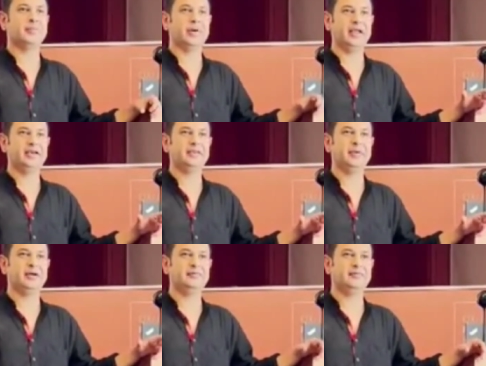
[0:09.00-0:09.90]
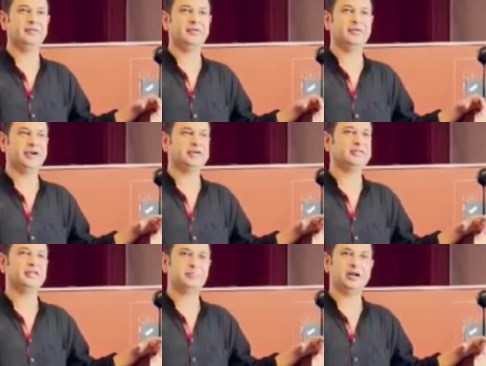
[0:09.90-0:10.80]
My demand for Greater
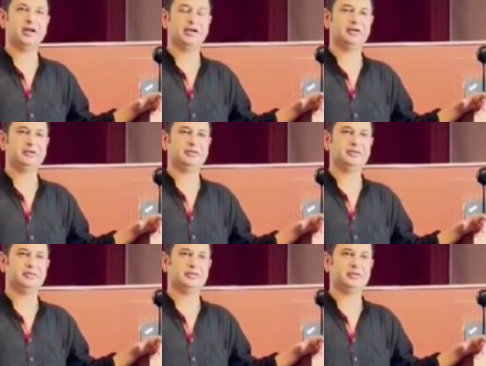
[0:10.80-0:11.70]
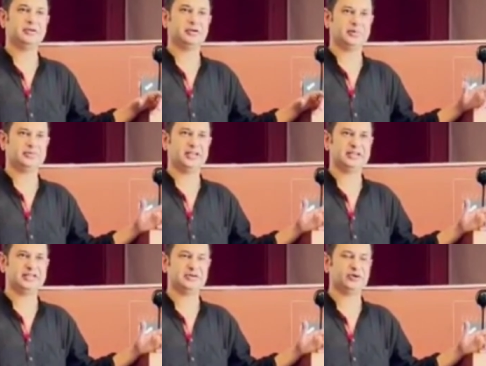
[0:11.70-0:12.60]
Tipraland, and I'm
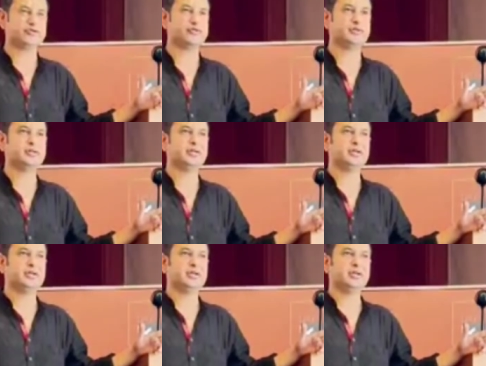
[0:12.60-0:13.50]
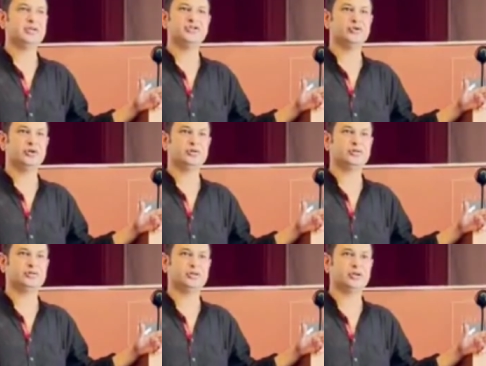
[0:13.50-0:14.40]
saying this in Oxford, is
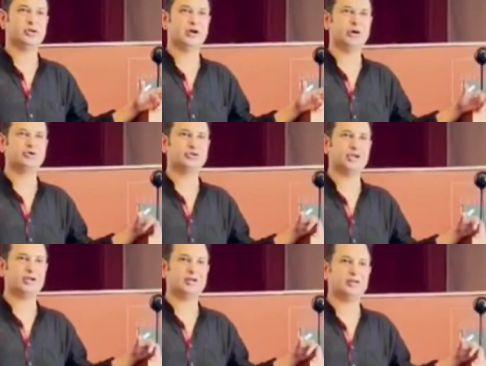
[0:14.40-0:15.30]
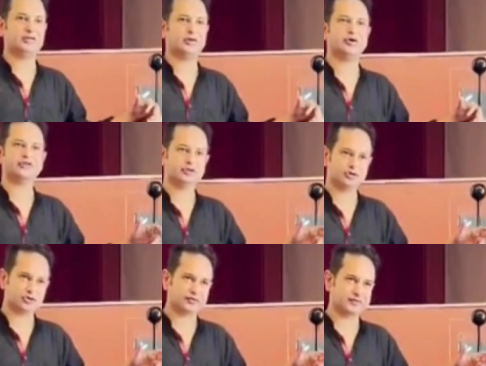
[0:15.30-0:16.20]
not outside the
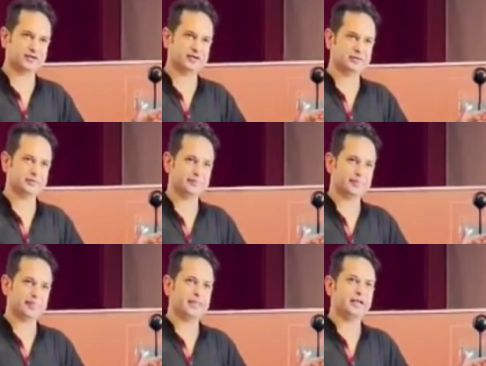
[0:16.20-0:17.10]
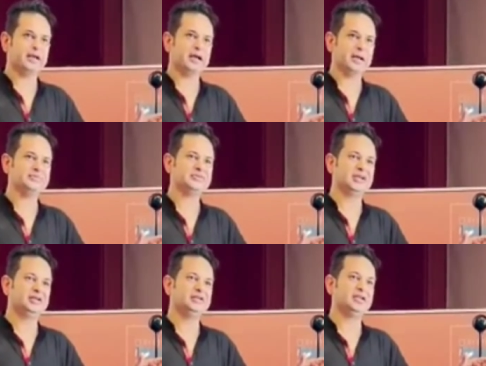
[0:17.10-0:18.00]
Constitution of India. I'm
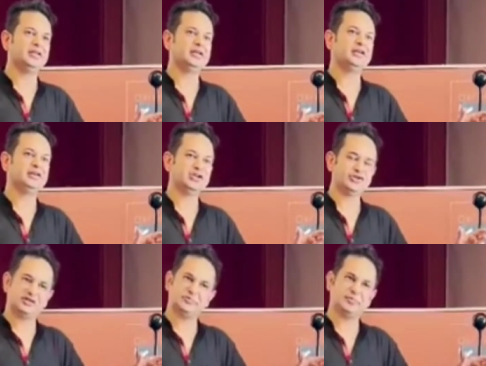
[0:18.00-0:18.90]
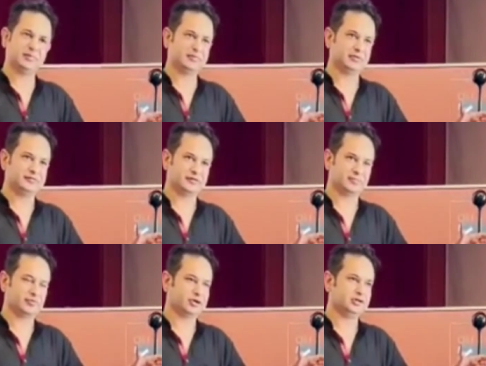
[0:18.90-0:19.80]
saying that the indigenous people of
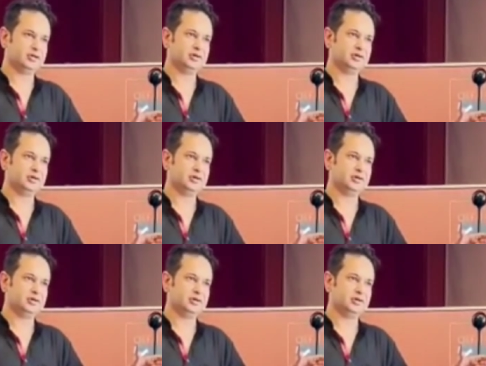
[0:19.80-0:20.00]
Tripura,